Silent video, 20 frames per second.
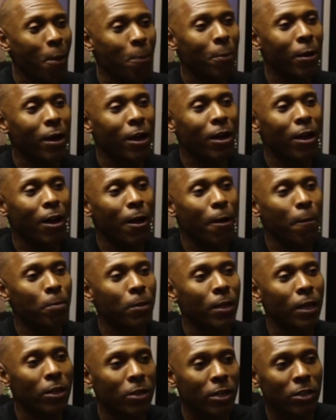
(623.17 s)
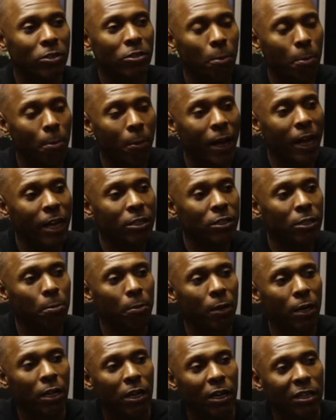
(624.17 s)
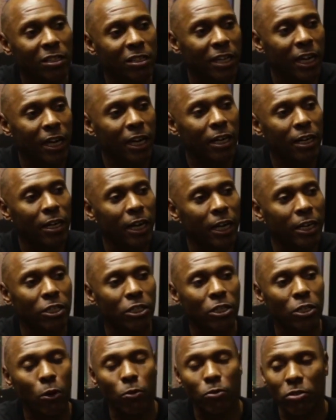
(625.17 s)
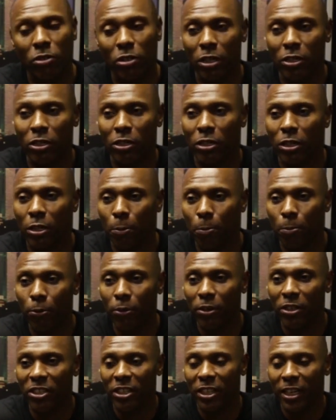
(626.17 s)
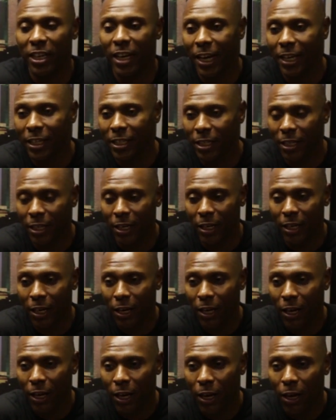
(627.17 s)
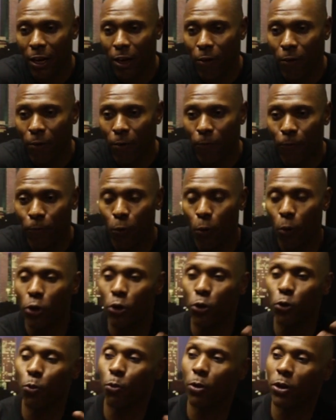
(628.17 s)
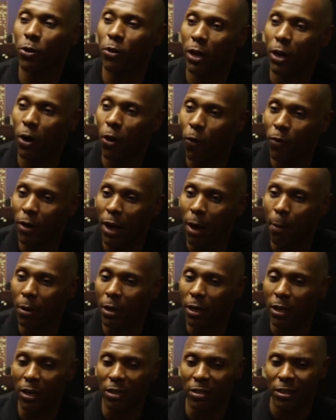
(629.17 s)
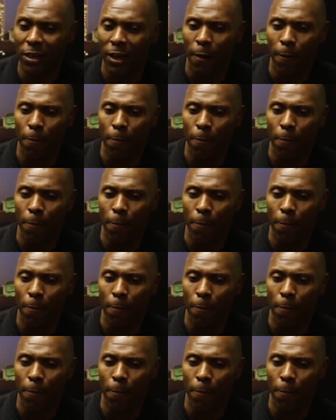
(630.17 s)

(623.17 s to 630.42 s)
But um, it, it's amazing because they, they show such an appreciation for you when you get over there because